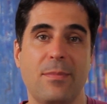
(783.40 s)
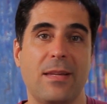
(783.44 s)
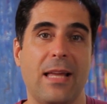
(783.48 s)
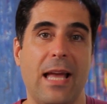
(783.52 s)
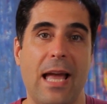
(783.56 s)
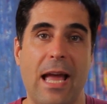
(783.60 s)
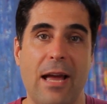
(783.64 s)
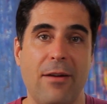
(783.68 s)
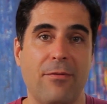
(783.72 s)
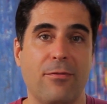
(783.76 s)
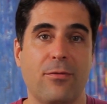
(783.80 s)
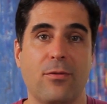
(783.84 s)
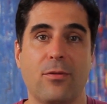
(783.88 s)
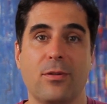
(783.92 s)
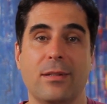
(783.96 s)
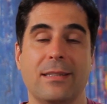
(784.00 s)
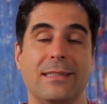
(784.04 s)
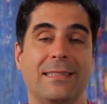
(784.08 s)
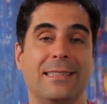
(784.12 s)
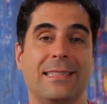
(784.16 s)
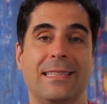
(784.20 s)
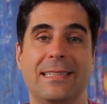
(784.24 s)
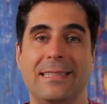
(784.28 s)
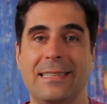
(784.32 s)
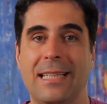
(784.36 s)
the effort,
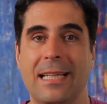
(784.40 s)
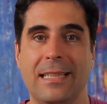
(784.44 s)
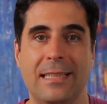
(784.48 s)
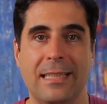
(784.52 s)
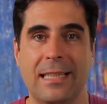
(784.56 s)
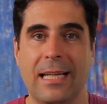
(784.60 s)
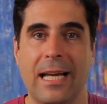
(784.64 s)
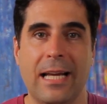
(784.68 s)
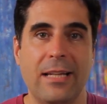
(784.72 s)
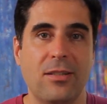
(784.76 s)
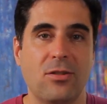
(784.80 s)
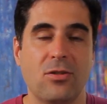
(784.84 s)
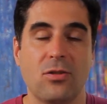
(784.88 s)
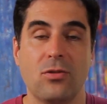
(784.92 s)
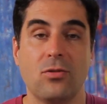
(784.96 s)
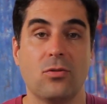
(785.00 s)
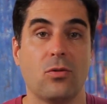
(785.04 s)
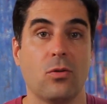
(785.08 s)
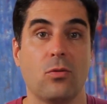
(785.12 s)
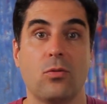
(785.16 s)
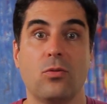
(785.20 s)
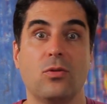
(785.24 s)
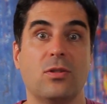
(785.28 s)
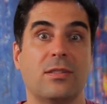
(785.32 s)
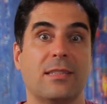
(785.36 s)
and dedication
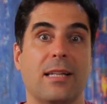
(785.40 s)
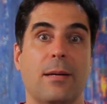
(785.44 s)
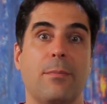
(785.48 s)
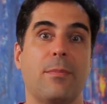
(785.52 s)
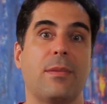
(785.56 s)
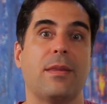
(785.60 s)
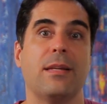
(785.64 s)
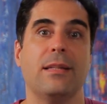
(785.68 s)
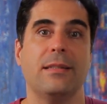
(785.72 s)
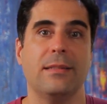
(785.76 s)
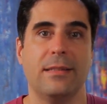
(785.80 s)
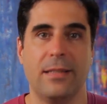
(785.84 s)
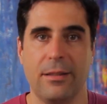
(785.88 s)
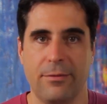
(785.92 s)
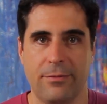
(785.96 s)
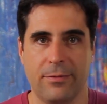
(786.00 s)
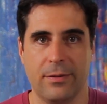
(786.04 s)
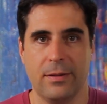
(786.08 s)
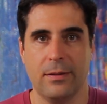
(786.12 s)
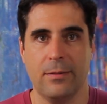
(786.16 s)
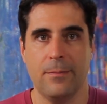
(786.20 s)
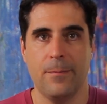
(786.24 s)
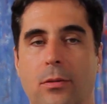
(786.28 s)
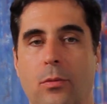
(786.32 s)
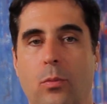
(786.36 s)
to do something
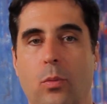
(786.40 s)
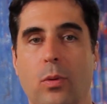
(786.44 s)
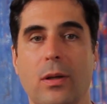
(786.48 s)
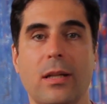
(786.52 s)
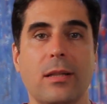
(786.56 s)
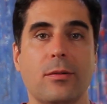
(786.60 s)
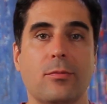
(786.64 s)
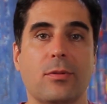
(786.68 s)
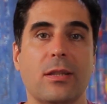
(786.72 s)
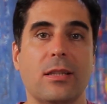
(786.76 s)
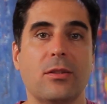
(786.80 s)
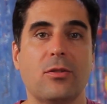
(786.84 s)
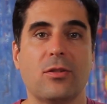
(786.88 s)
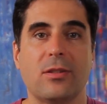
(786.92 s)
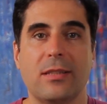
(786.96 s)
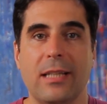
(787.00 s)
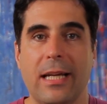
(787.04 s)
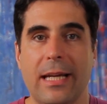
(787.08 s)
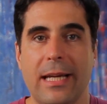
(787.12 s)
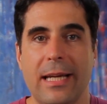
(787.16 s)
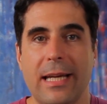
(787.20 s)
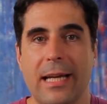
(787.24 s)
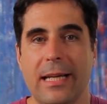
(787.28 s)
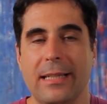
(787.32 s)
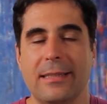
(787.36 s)
different. What I'm trying to say
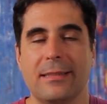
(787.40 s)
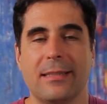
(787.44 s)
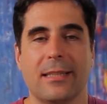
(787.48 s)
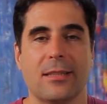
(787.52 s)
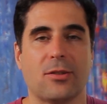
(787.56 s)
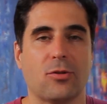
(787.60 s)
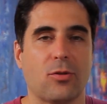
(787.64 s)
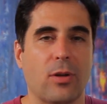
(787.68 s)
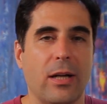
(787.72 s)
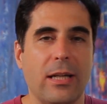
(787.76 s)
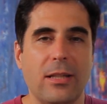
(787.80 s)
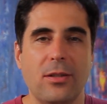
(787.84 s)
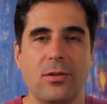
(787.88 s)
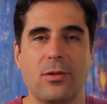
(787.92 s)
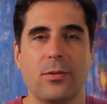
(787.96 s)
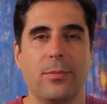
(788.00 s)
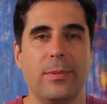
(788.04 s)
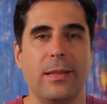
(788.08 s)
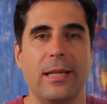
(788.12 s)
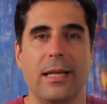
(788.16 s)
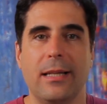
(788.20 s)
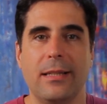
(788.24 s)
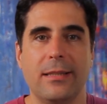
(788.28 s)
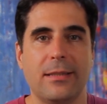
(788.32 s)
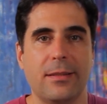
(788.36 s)
here is that trying to
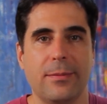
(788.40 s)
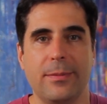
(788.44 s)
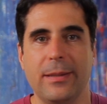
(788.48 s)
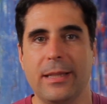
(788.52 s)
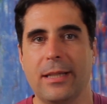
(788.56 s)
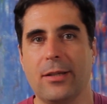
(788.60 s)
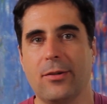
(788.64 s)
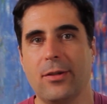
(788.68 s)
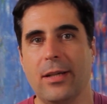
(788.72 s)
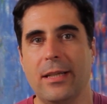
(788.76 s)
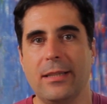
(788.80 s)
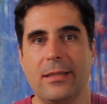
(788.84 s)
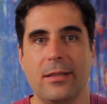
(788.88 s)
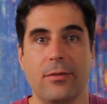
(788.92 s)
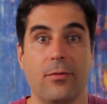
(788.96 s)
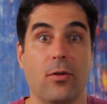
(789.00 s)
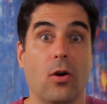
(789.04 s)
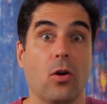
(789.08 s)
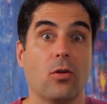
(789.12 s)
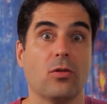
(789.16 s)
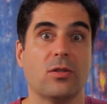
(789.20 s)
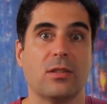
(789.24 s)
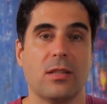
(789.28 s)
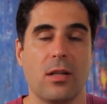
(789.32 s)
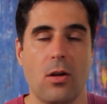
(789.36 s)
be a little bit creative
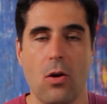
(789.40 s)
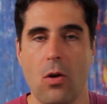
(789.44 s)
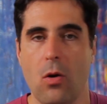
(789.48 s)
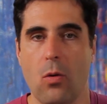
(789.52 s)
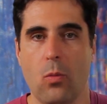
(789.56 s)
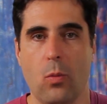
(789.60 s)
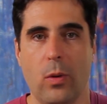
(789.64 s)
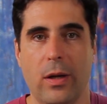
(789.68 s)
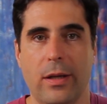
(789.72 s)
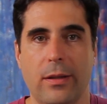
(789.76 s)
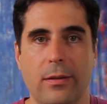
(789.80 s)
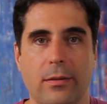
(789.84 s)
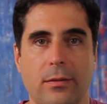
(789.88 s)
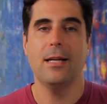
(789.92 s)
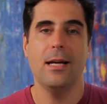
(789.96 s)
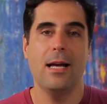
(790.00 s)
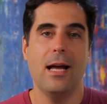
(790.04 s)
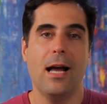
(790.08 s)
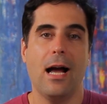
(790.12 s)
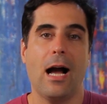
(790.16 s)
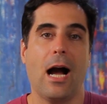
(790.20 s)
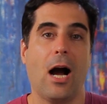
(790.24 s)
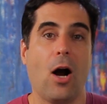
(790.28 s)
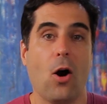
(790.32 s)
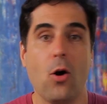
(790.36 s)
goes a long way.
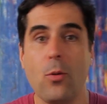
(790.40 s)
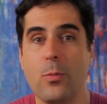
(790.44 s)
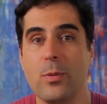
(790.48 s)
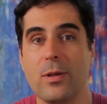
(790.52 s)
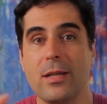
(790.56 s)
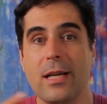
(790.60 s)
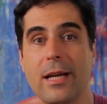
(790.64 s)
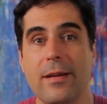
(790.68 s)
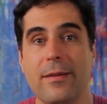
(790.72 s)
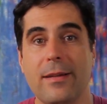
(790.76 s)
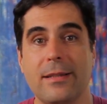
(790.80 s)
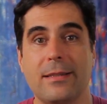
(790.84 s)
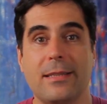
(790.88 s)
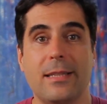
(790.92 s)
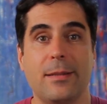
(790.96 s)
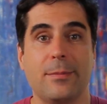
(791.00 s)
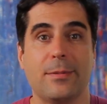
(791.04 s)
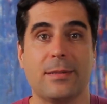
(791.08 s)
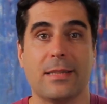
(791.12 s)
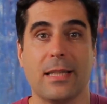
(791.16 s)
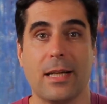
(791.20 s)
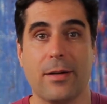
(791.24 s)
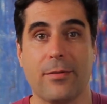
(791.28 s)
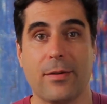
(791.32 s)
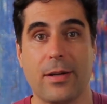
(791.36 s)
I hope you like the
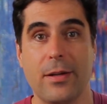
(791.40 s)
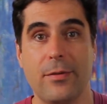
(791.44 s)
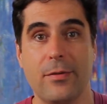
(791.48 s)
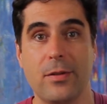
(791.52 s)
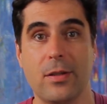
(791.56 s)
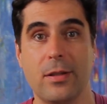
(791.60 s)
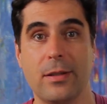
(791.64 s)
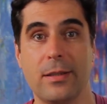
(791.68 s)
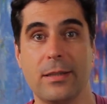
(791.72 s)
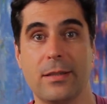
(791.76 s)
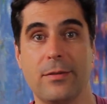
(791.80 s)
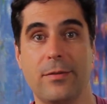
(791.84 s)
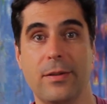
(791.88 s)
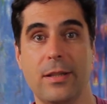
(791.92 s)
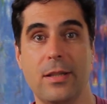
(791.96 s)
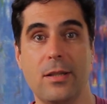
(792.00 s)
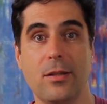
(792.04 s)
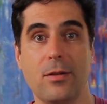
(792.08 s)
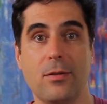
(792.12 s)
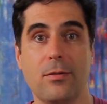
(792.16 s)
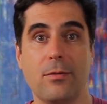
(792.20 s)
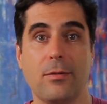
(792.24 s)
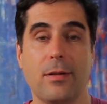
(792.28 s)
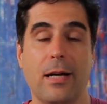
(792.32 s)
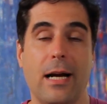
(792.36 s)
tips that I've given you in this
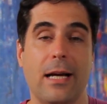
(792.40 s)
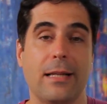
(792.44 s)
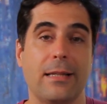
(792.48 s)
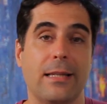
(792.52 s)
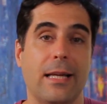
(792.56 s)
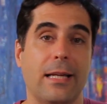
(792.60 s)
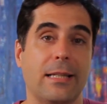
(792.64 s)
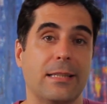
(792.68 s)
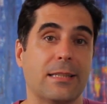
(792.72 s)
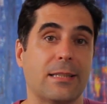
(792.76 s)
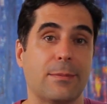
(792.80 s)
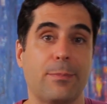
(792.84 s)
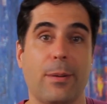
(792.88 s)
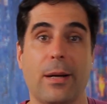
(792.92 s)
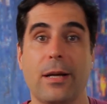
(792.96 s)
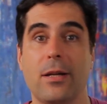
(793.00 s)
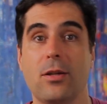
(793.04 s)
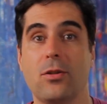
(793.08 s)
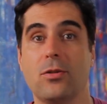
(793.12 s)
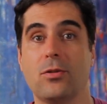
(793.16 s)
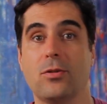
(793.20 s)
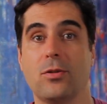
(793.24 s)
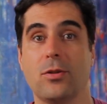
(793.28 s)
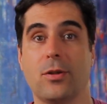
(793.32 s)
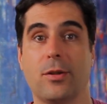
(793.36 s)
video and they inspire
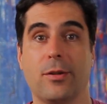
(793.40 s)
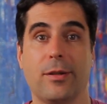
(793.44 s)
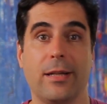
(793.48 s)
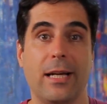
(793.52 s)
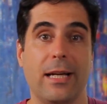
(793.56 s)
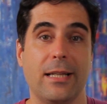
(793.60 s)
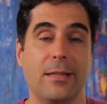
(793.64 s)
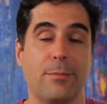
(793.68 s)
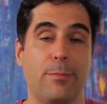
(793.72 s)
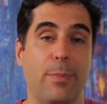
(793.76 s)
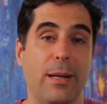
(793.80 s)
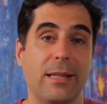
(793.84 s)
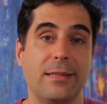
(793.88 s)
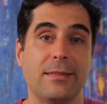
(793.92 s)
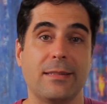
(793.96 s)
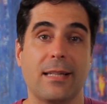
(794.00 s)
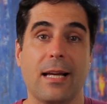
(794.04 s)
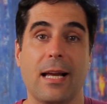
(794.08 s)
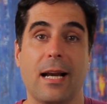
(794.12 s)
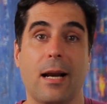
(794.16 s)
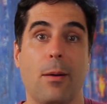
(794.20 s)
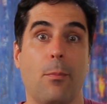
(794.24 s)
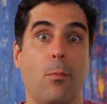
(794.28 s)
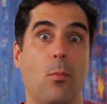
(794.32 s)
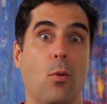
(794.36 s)
you to create better
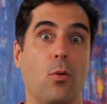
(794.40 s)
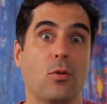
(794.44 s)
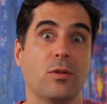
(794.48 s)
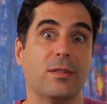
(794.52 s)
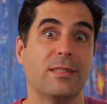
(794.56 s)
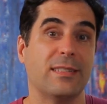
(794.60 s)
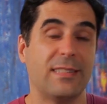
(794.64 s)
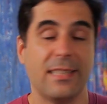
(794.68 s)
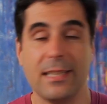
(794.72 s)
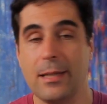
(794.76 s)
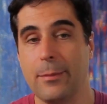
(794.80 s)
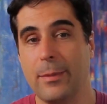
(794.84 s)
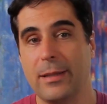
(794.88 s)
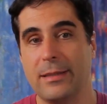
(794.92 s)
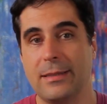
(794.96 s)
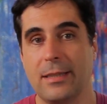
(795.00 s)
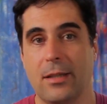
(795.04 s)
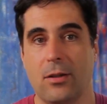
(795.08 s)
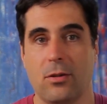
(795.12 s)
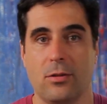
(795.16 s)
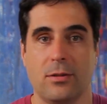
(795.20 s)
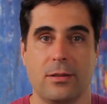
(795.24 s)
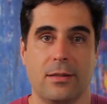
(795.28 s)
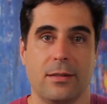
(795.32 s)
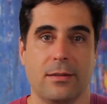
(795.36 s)
and more cinematic
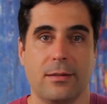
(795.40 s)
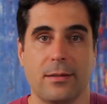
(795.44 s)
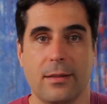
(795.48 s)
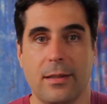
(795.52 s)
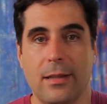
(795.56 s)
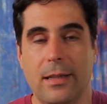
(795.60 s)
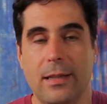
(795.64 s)
content.